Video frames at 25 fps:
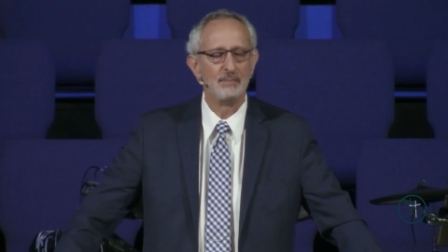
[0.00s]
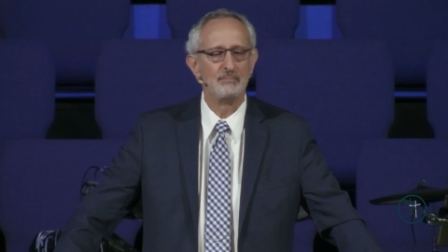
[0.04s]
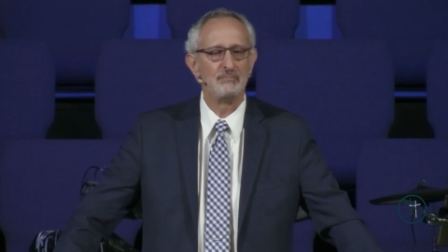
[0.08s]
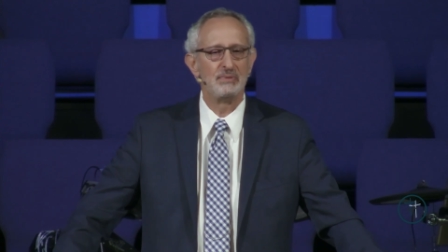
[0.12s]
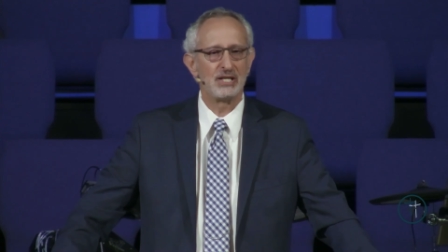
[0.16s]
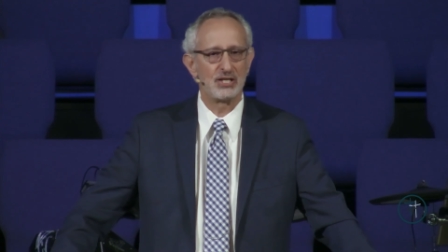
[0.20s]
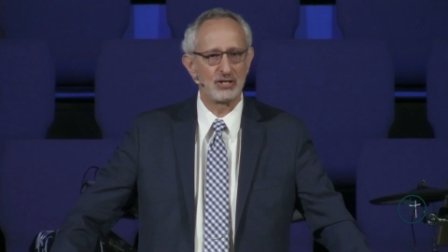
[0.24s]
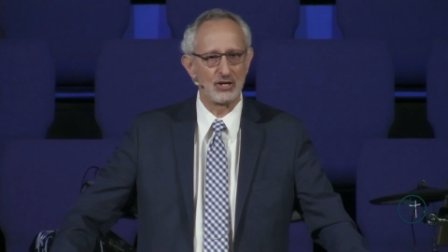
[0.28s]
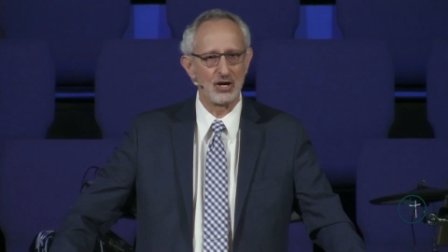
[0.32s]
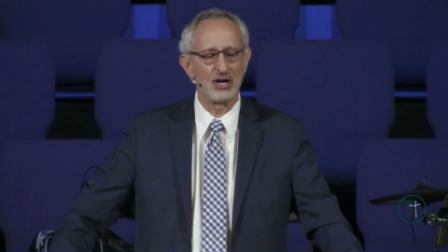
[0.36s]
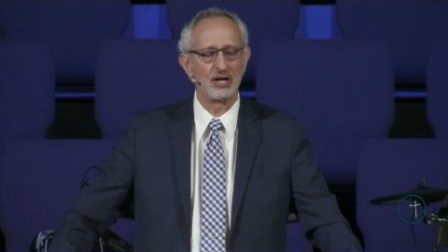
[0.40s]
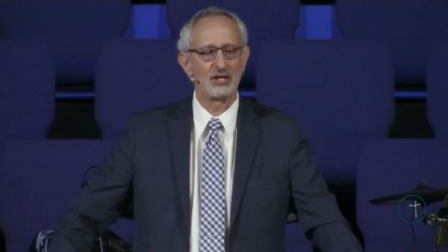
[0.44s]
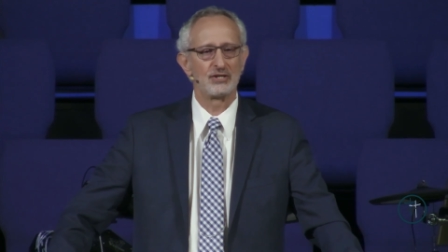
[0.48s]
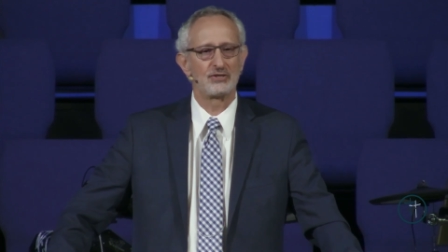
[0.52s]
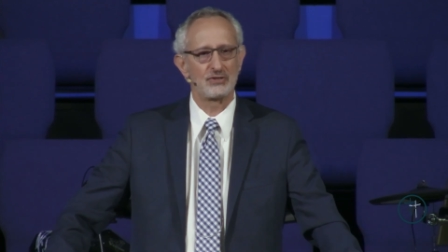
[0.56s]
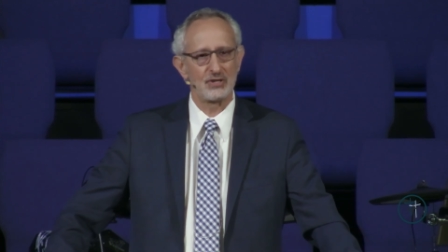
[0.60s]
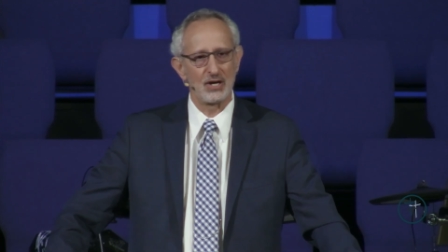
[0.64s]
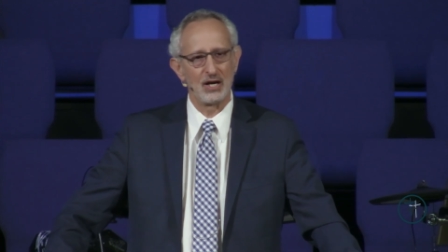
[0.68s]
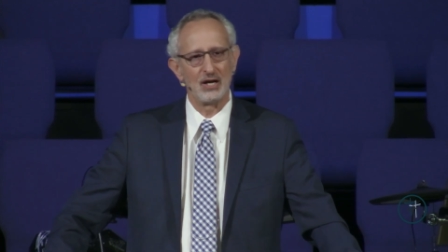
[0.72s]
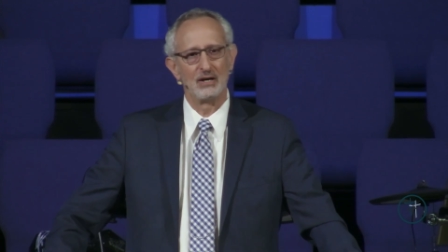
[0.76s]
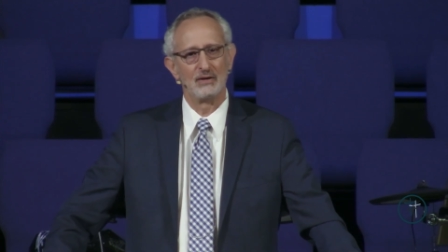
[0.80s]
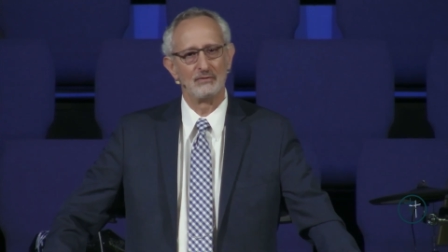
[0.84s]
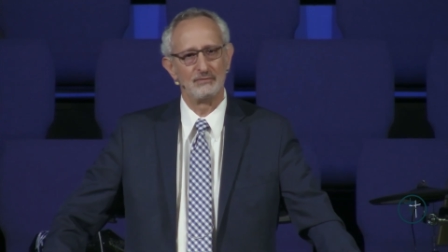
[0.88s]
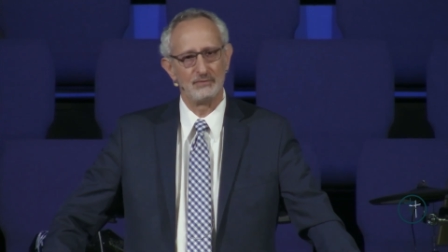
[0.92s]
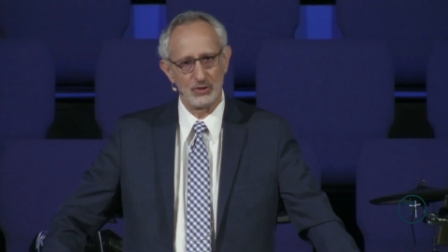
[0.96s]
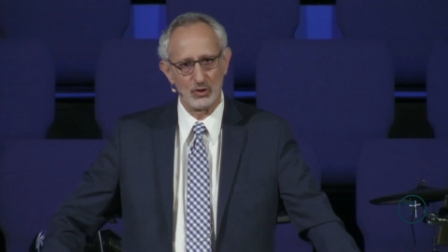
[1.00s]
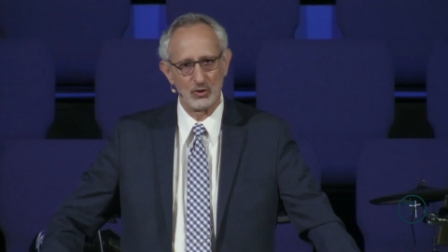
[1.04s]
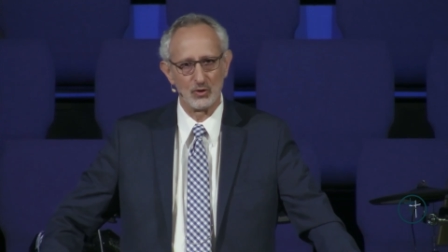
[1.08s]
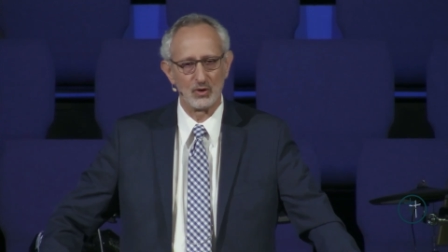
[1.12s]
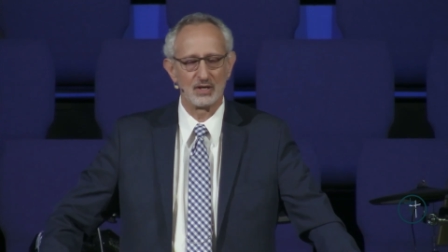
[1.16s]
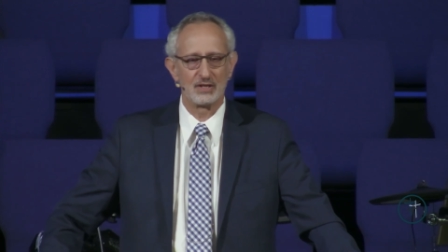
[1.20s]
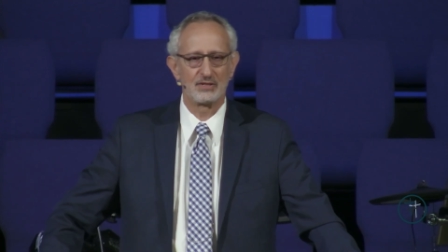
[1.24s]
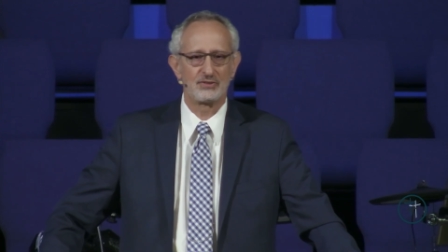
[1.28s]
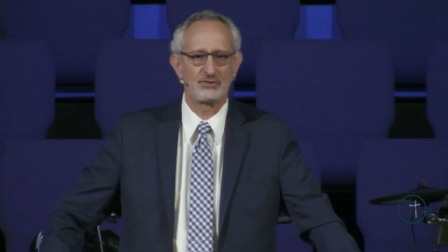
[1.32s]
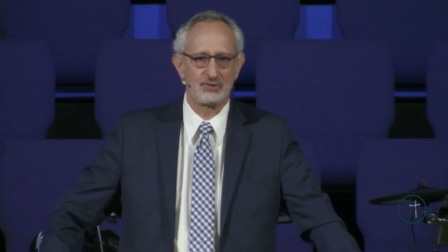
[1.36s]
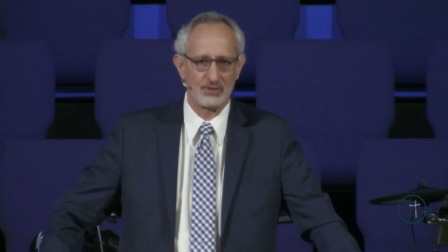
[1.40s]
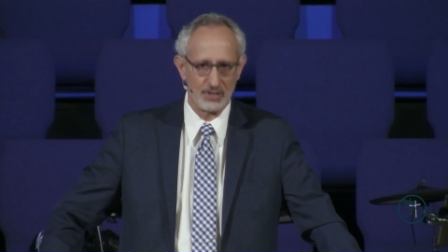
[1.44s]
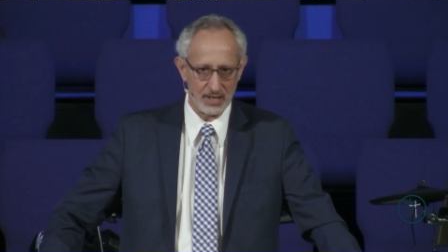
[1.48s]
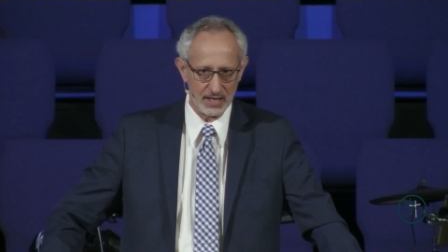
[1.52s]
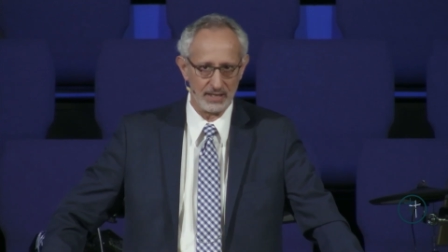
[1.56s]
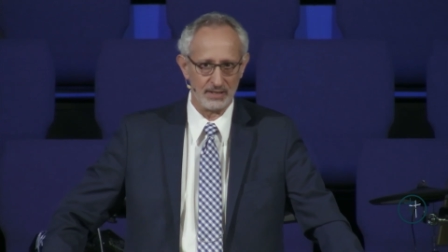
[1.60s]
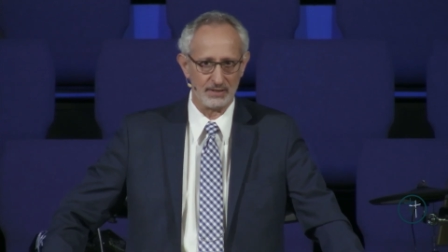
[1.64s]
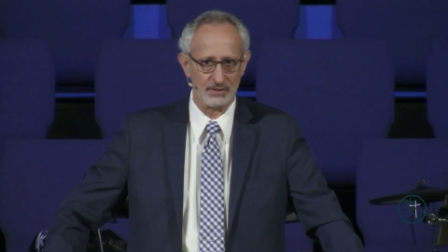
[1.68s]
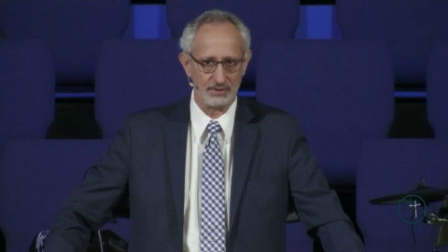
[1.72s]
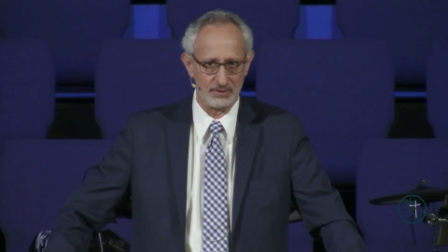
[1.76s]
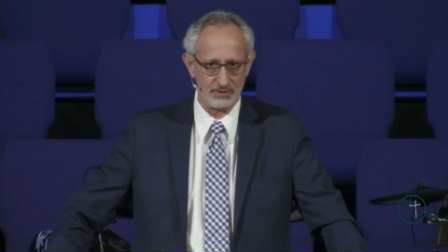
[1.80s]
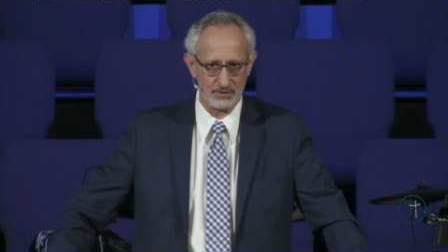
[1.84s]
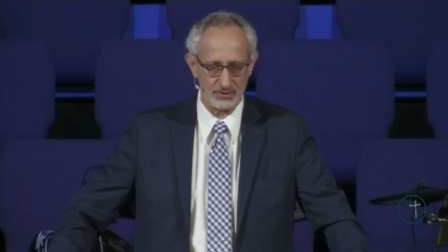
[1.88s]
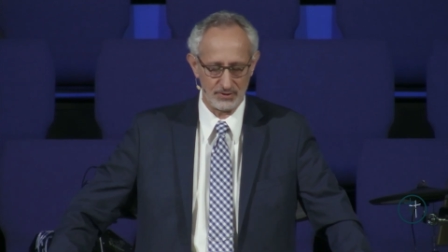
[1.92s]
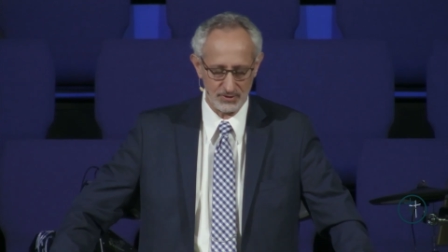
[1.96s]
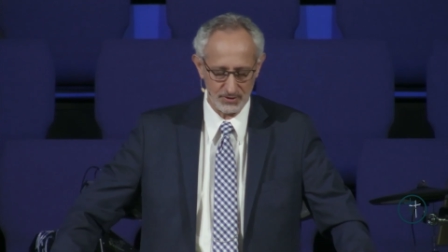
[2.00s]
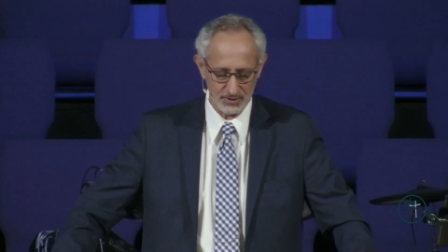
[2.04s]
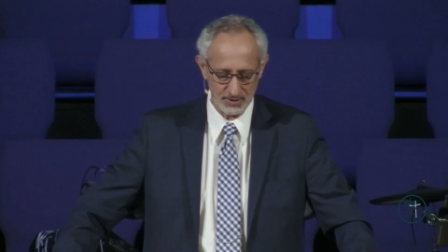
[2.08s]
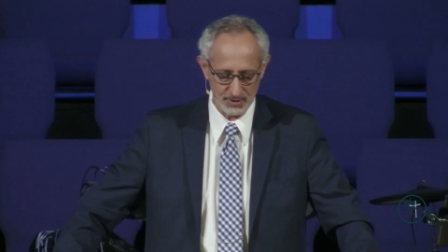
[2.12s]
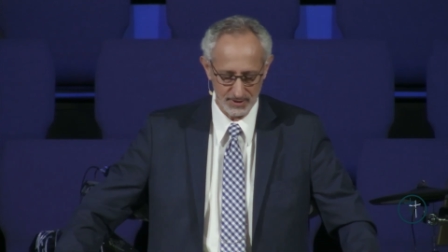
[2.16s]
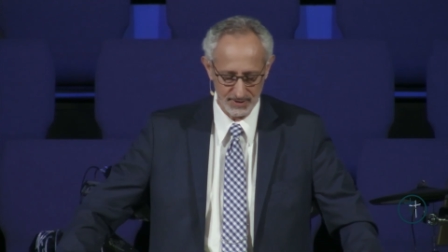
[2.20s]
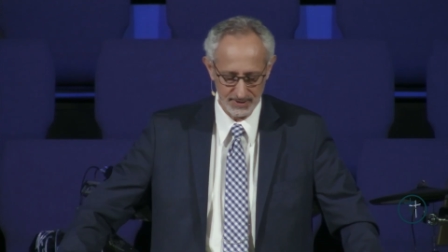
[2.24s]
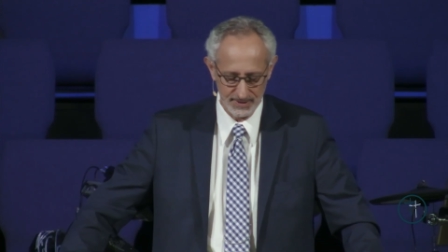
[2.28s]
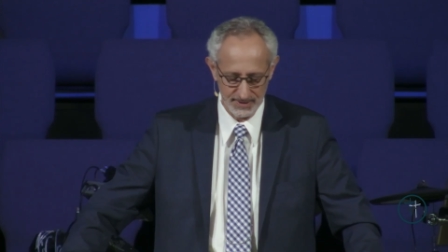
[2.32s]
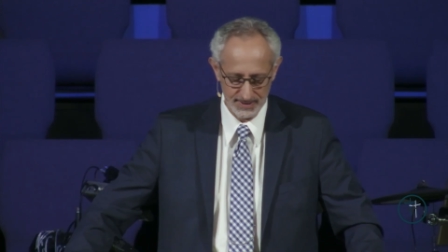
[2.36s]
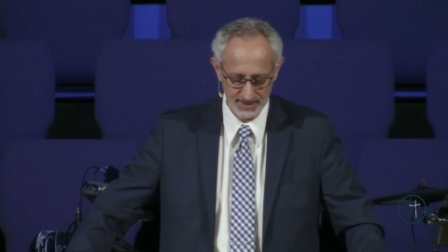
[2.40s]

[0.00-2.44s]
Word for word: because of your sins.